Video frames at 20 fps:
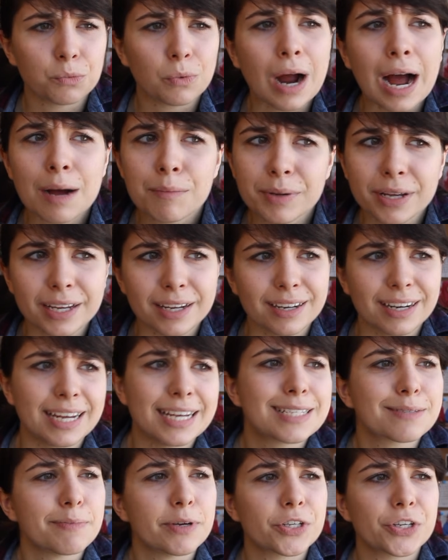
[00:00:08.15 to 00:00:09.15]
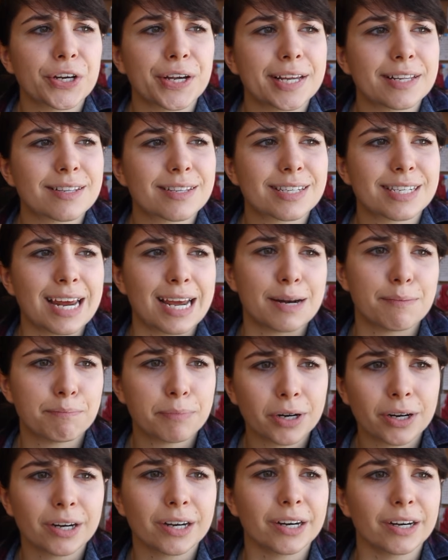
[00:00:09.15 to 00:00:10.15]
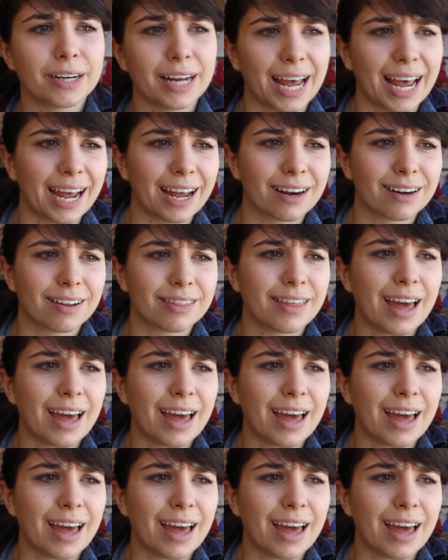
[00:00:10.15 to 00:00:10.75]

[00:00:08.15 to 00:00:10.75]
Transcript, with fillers: robin is Michigan's state bird and